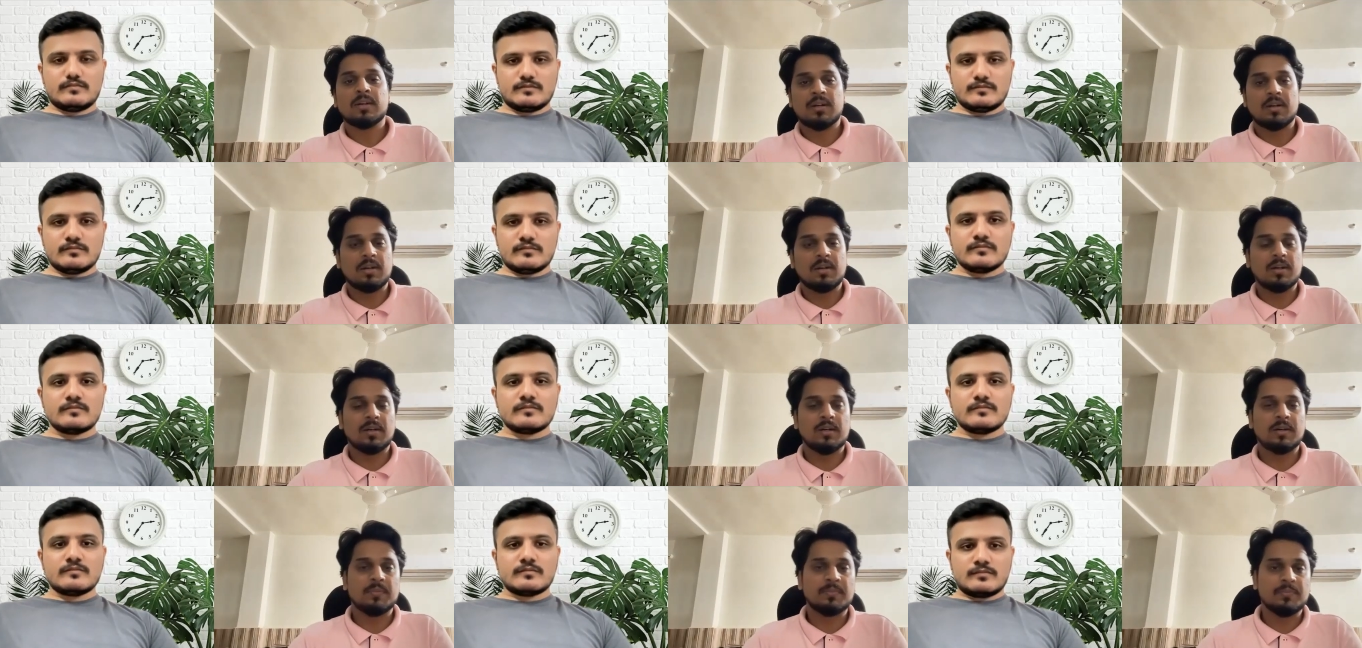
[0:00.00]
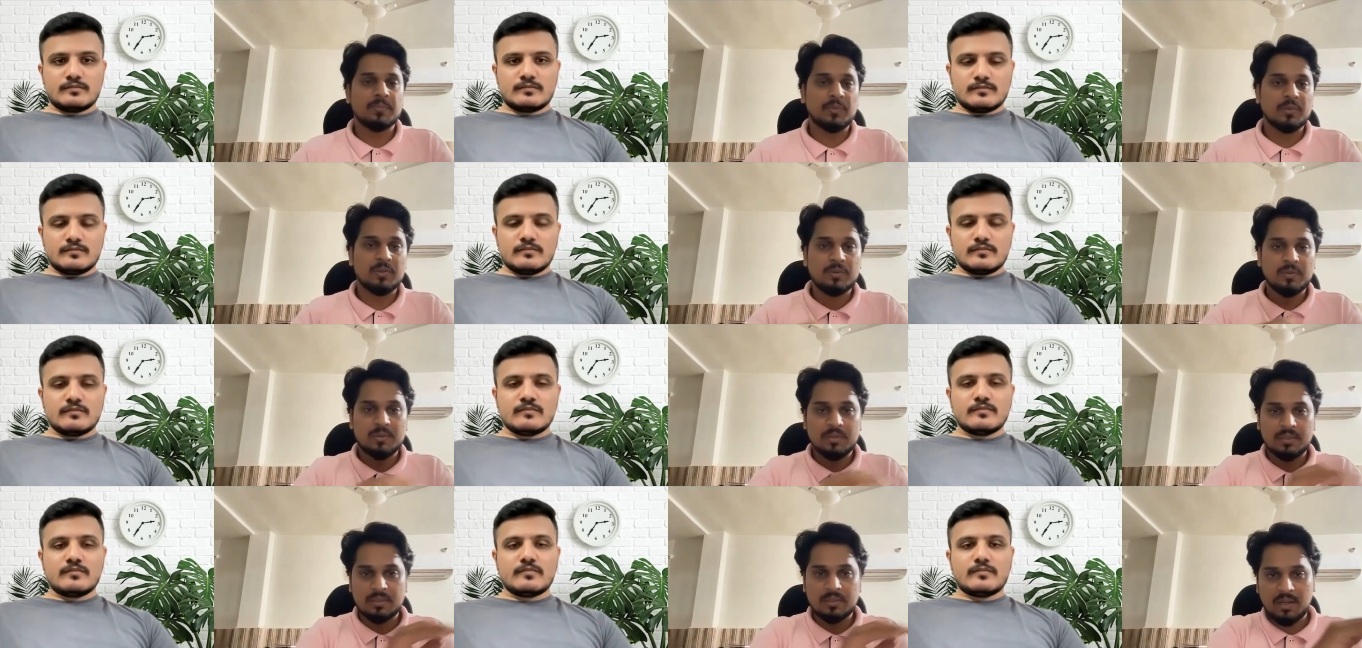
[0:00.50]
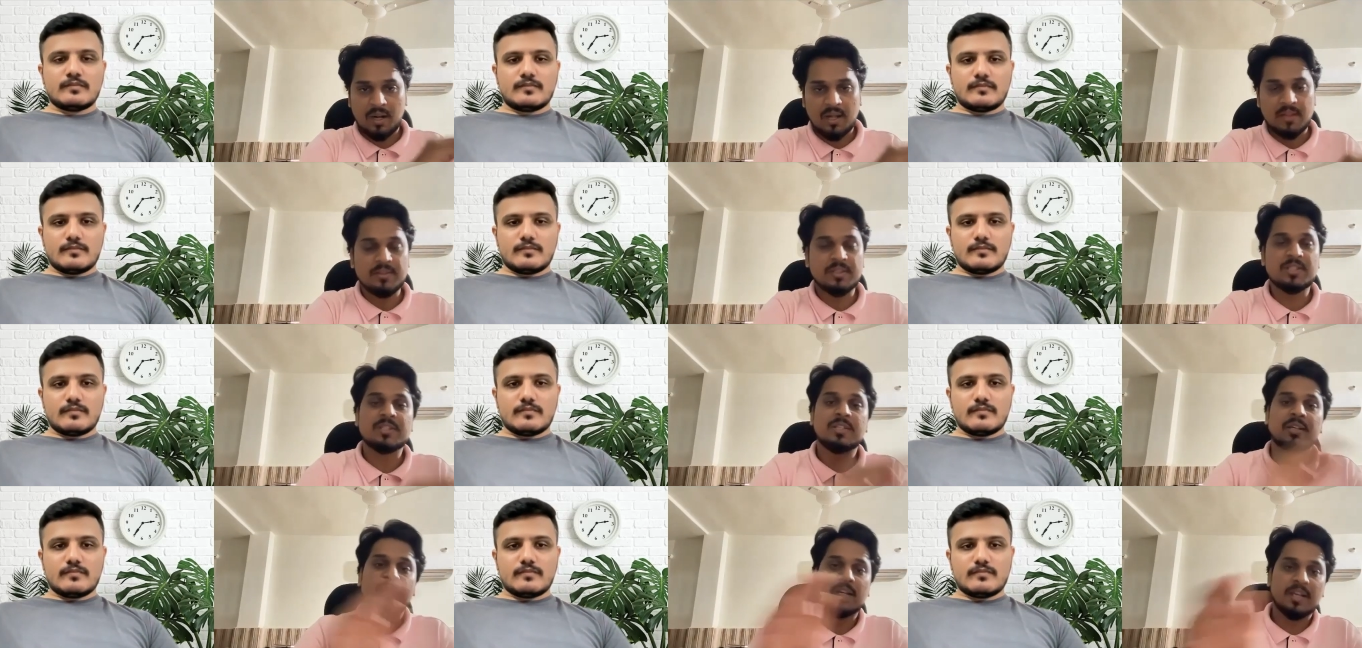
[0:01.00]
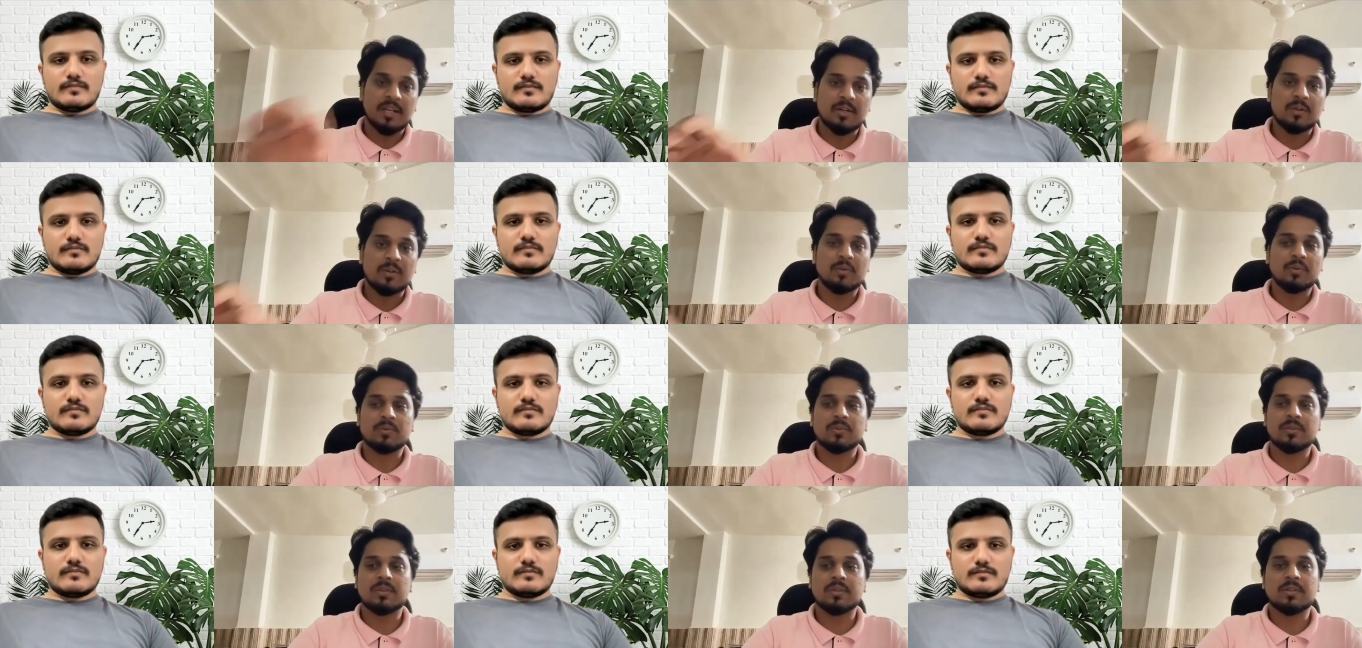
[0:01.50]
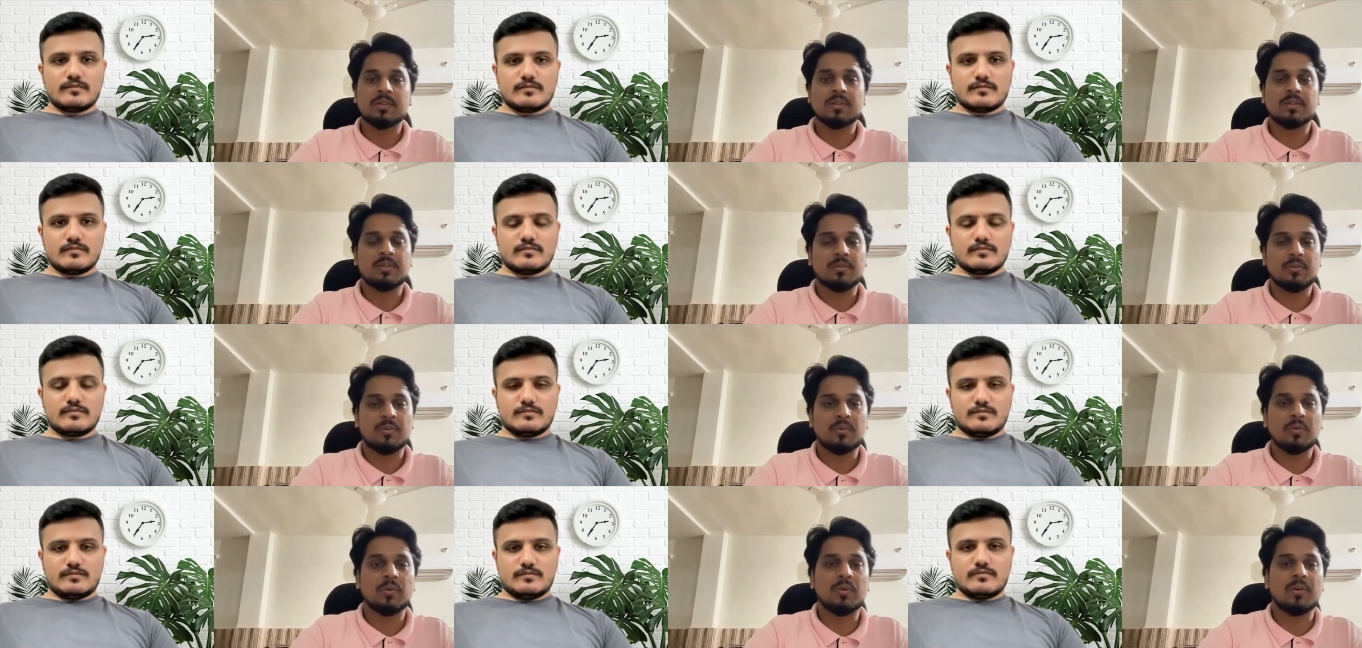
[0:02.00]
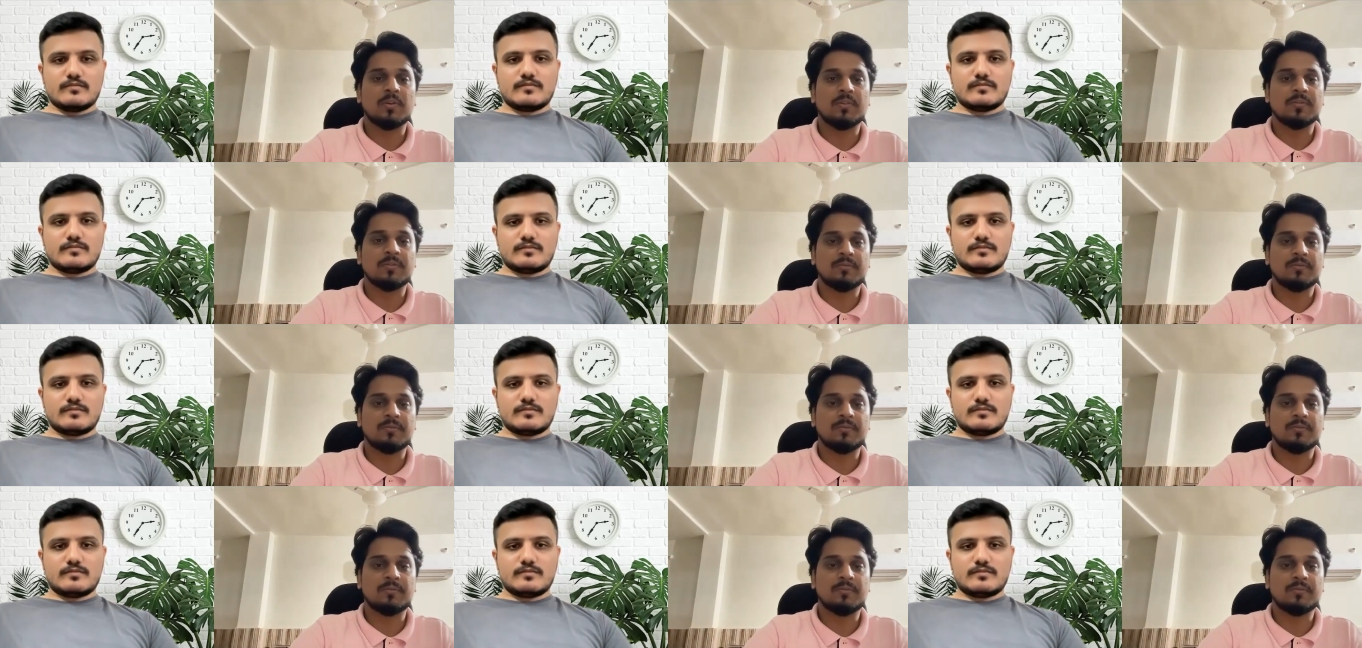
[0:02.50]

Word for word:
Speaker 1: um, you know, transitioning into the role of